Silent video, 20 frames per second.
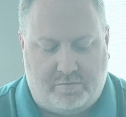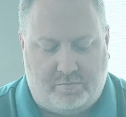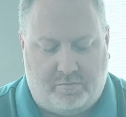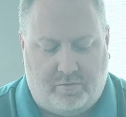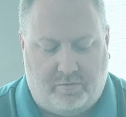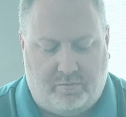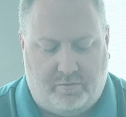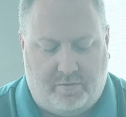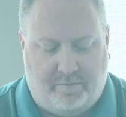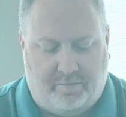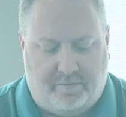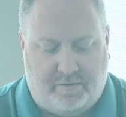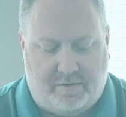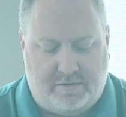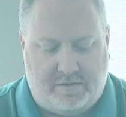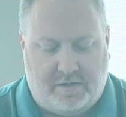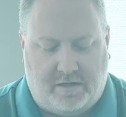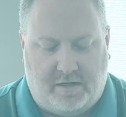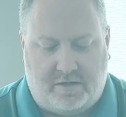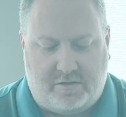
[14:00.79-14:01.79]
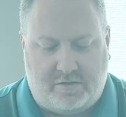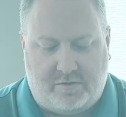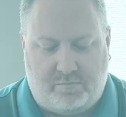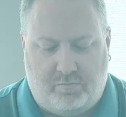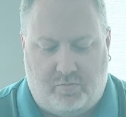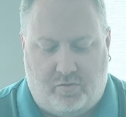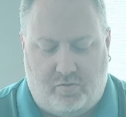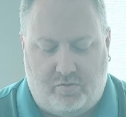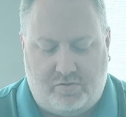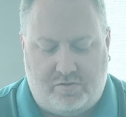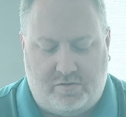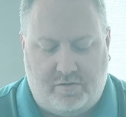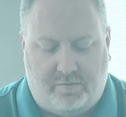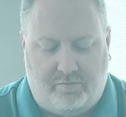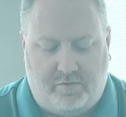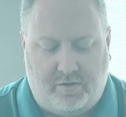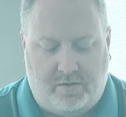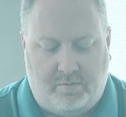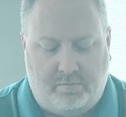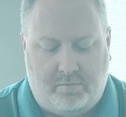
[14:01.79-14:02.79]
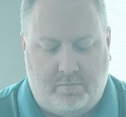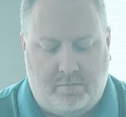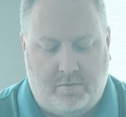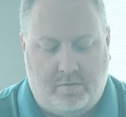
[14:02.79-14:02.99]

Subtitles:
but we've attached most of them.